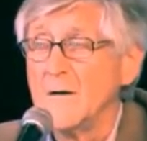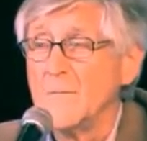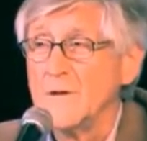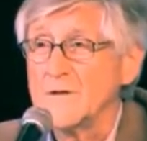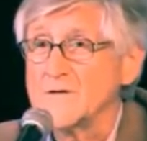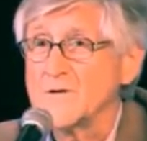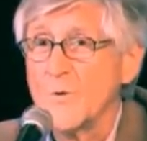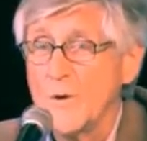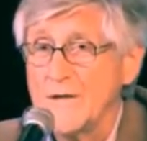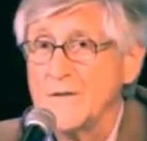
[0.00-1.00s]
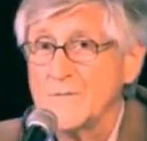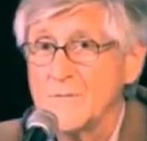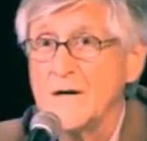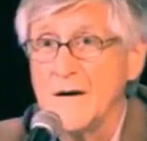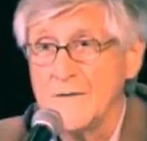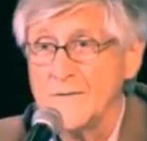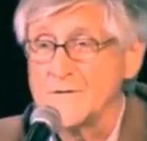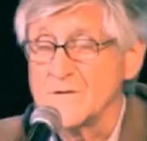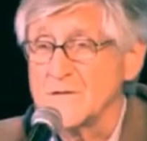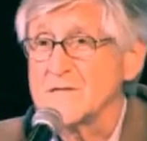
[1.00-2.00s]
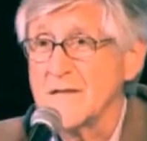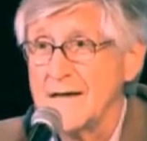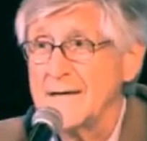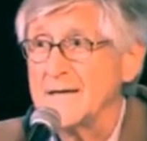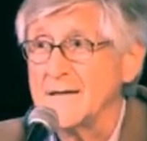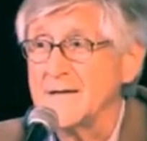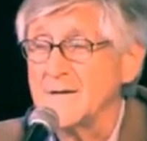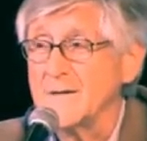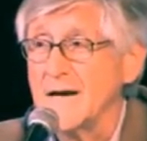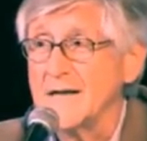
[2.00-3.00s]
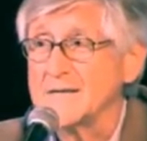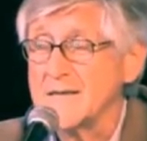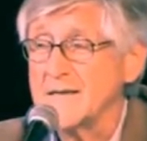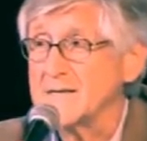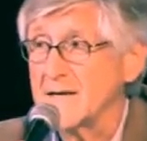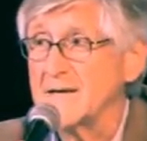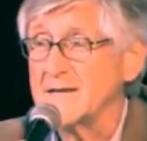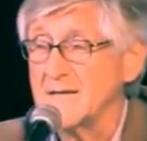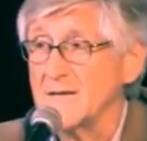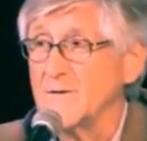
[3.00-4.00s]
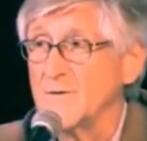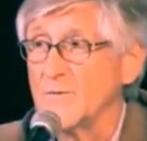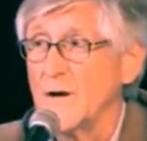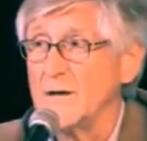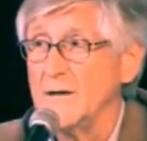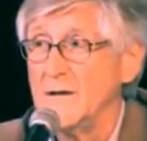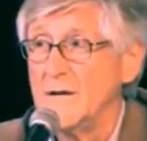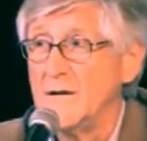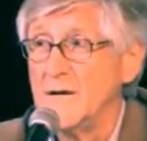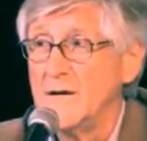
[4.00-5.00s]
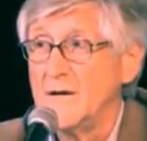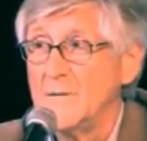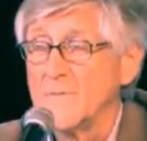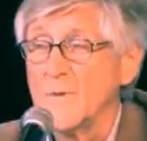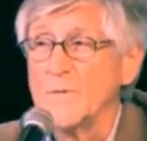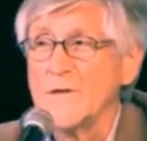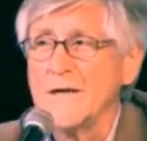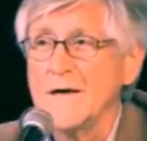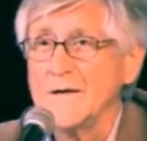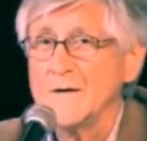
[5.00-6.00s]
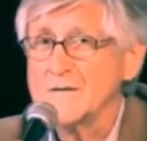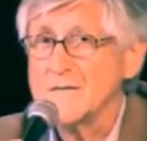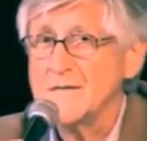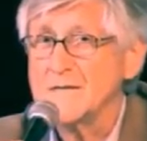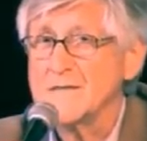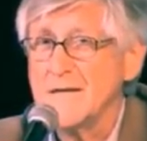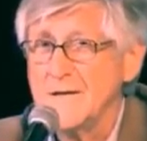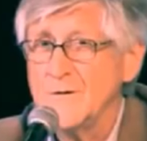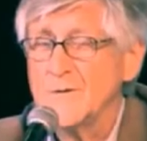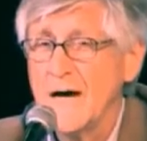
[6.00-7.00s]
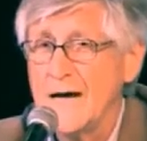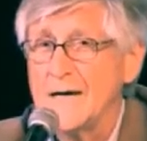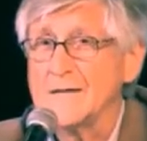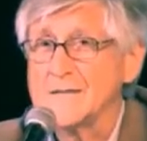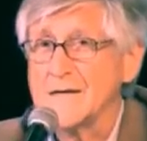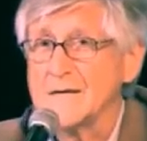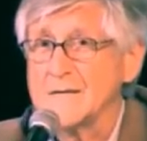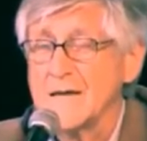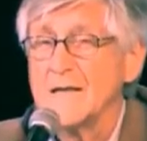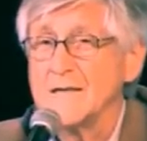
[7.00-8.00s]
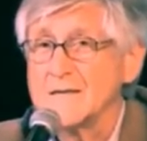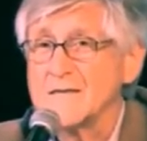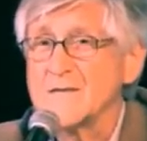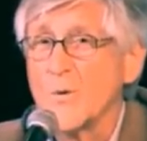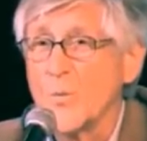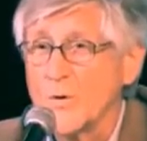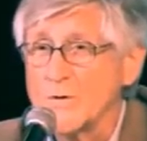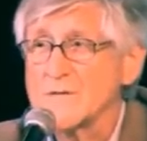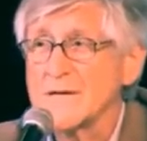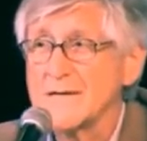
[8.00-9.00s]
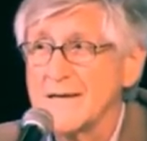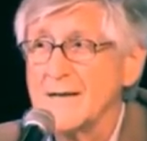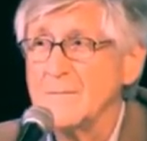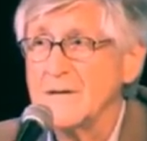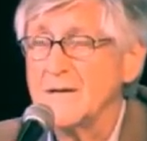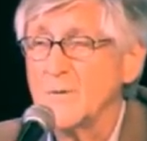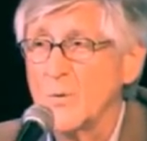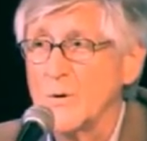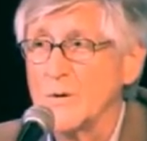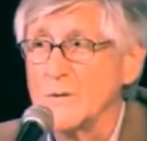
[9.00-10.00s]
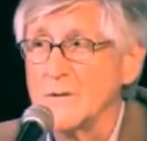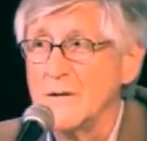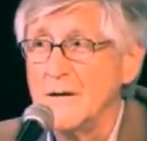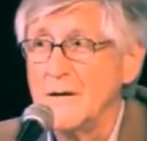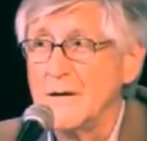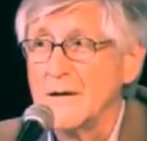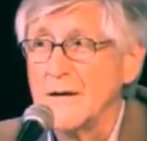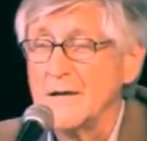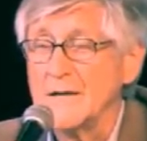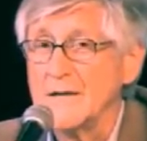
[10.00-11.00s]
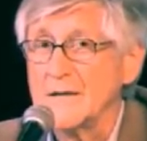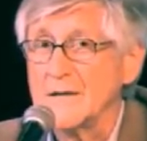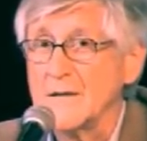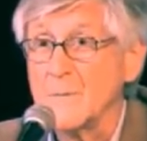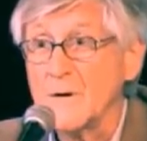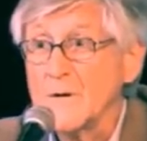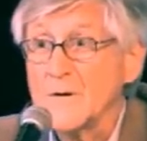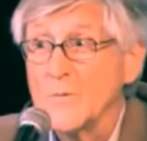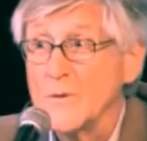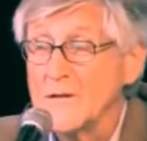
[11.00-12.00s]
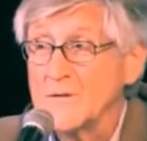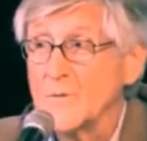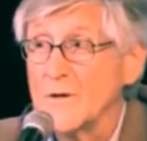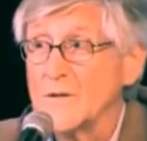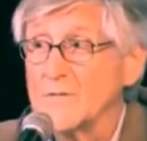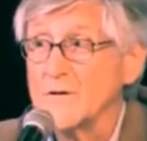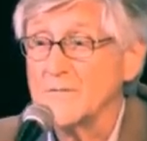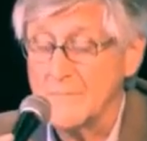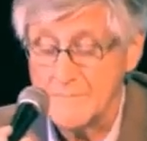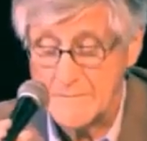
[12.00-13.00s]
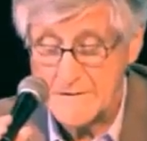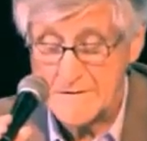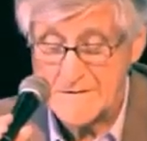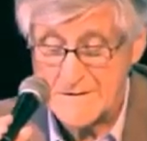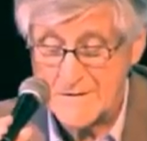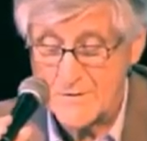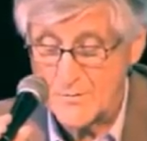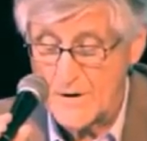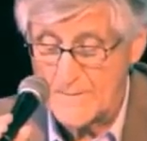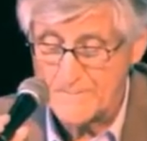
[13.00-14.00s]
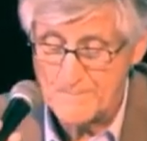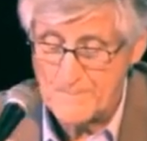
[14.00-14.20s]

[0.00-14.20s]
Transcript: But there's 23 others just like it in the United States that continue to run. So the NRC senior guy says this is the worst containment in the world, and yet in America we let 23 of them continue to run.